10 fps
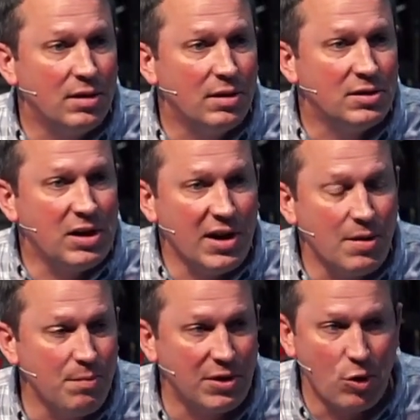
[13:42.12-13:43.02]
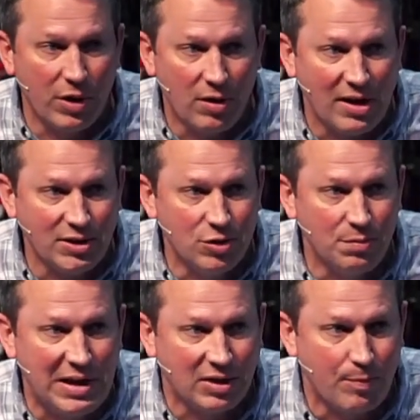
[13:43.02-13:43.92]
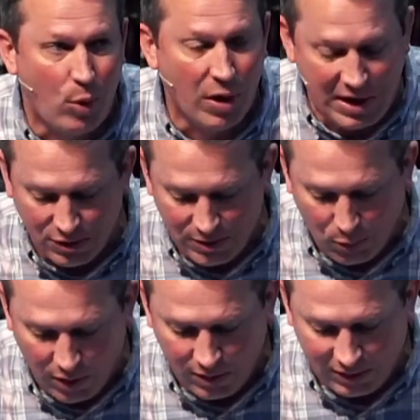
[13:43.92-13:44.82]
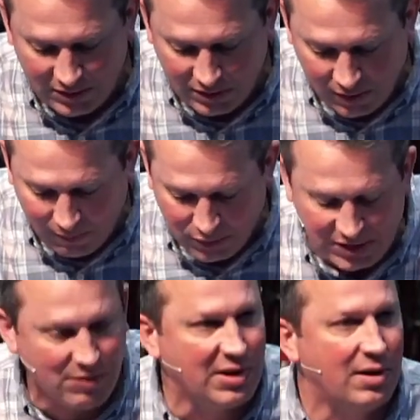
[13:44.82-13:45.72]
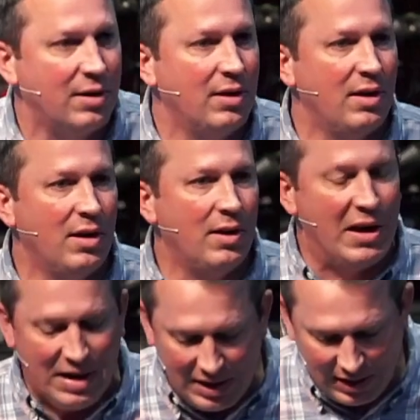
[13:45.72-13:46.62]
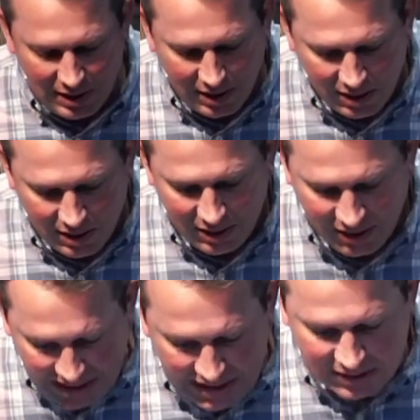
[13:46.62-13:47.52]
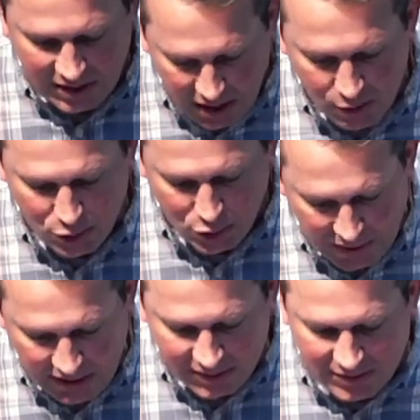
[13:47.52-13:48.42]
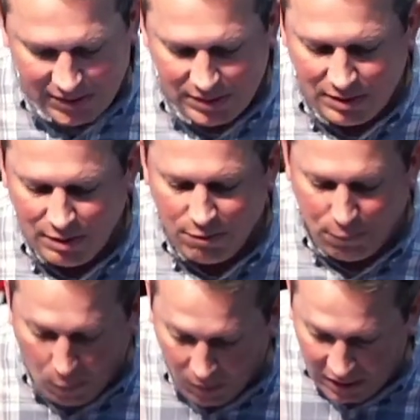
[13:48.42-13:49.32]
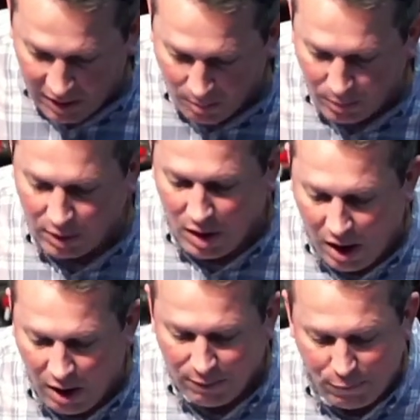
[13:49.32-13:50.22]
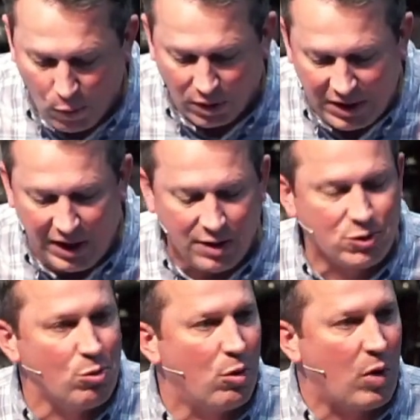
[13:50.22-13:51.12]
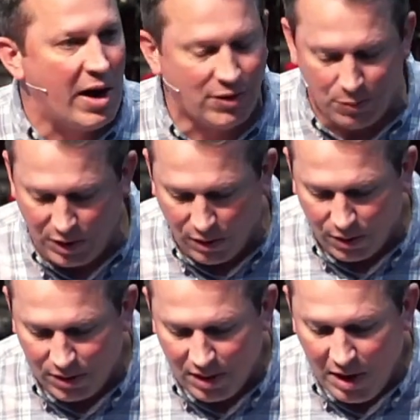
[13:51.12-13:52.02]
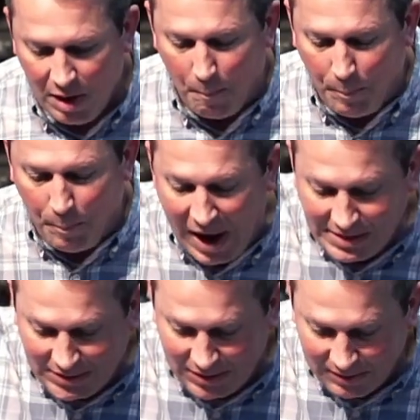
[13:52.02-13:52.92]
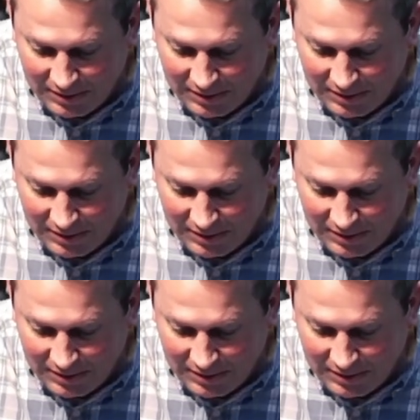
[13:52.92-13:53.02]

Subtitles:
Study them, but don't get lost in them. Get the point. Here's the point. Let's look at verse 17. These huge beasts, 4 in number, are 4 kings who will rise from the earth. But